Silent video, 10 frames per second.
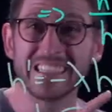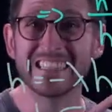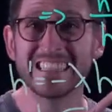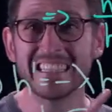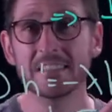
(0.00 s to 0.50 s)
would at
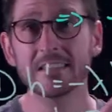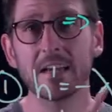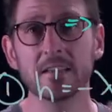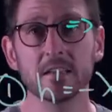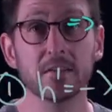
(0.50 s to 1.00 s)
least
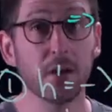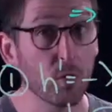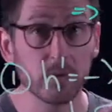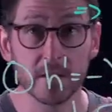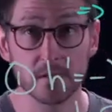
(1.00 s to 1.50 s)
like to
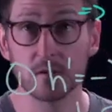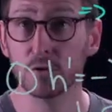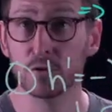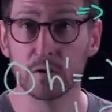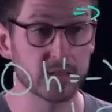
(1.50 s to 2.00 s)
know that a
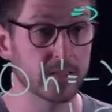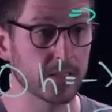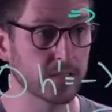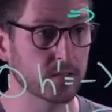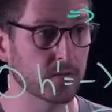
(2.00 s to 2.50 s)
solution
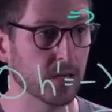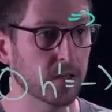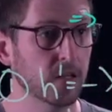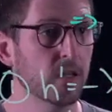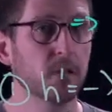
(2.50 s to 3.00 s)
exists,
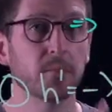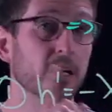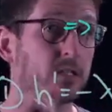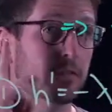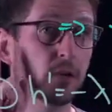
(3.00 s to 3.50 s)
right?
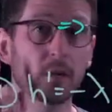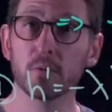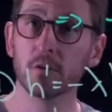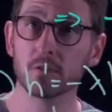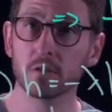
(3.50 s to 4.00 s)
Because if we can
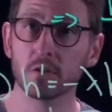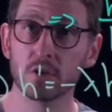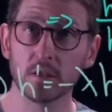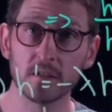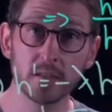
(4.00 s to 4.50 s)
prove a
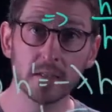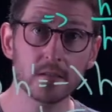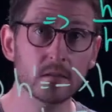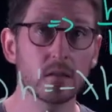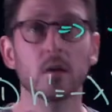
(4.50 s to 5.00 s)
solution
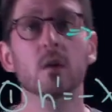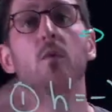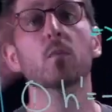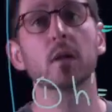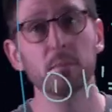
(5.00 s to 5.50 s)
exists,
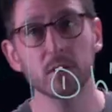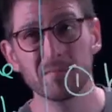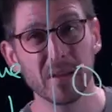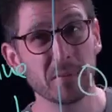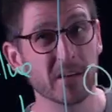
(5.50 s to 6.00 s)
we can put it
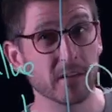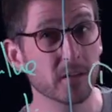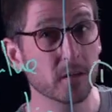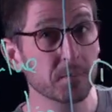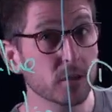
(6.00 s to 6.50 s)
maybe onto
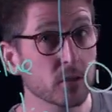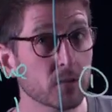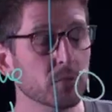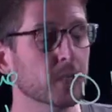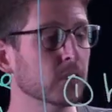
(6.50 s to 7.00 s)
the computer
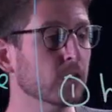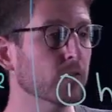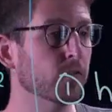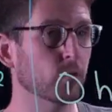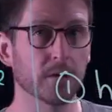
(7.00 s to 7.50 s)
and we can look
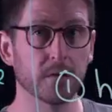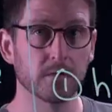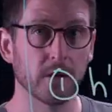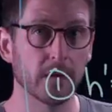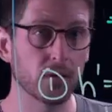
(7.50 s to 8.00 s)
for it,
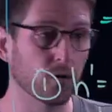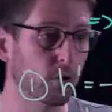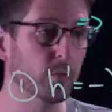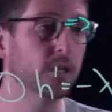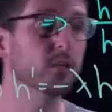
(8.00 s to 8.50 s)
right?
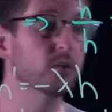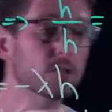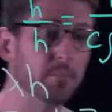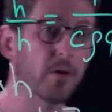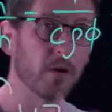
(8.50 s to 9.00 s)
Or we can use
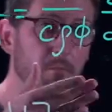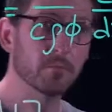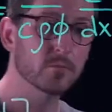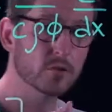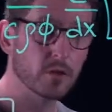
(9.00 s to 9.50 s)
a, a
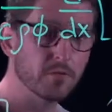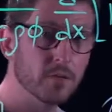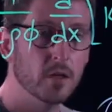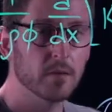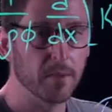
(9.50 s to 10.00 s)
sort of
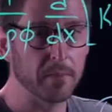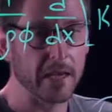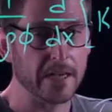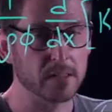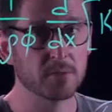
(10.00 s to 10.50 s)
maybe
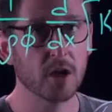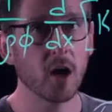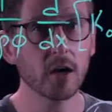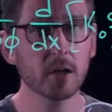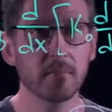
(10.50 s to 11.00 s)

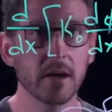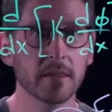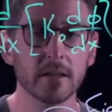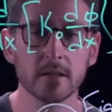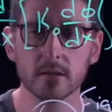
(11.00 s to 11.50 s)
asymptotic
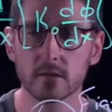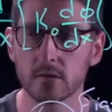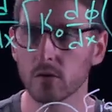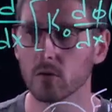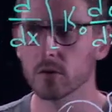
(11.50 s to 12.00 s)

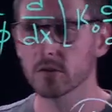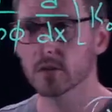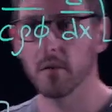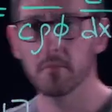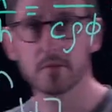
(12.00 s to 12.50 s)
methods or
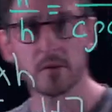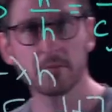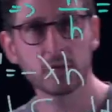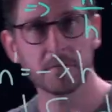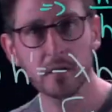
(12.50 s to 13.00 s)
some, some
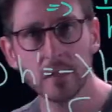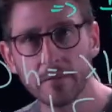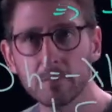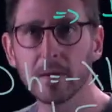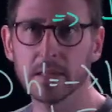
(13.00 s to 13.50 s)
sort of
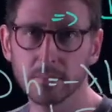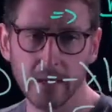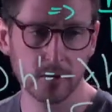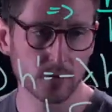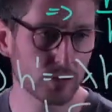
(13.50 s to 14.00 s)
clever
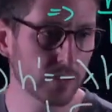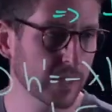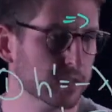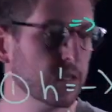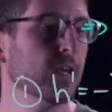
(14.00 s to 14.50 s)
mathematical
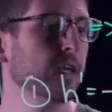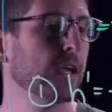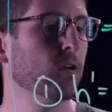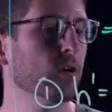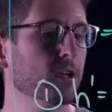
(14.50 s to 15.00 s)
tricks
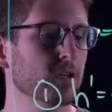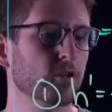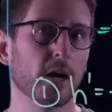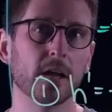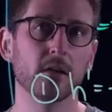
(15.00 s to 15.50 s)
in order to
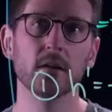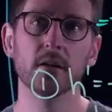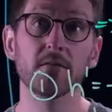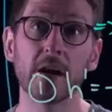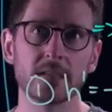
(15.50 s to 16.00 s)
try and
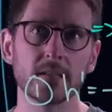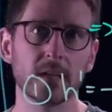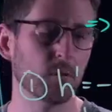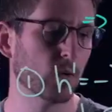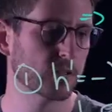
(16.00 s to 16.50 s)

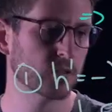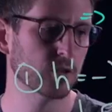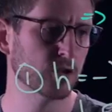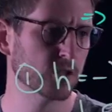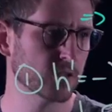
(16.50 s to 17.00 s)
investigate what
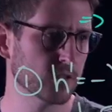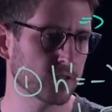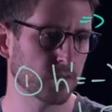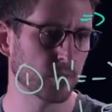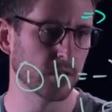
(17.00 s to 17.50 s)
solutions this
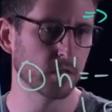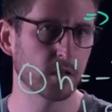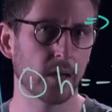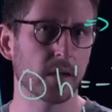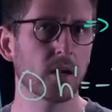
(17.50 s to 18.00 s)
thing might
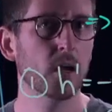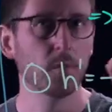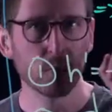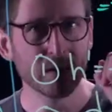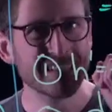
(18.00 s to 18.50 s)
look like.
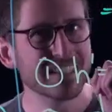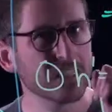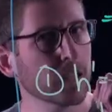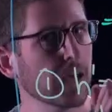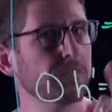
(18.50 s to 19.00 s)
But we
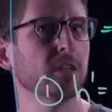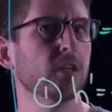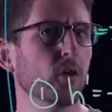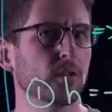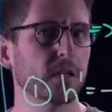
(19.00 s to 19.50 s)
still have to
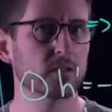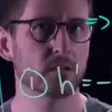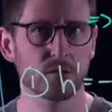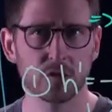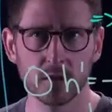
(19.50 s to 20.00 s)
know that a
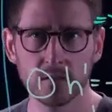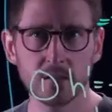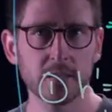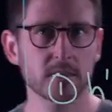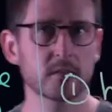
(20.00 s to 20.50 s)
solution
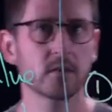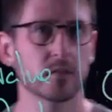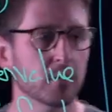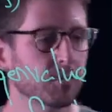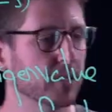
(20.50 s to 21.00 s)
exists
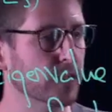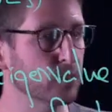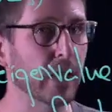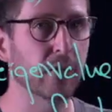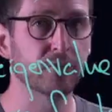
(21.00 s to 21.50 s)
because
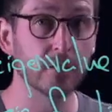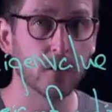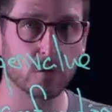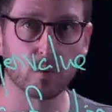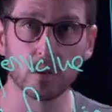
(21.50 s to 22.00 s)
we have to
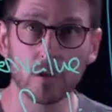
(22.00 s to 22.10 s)
know that we're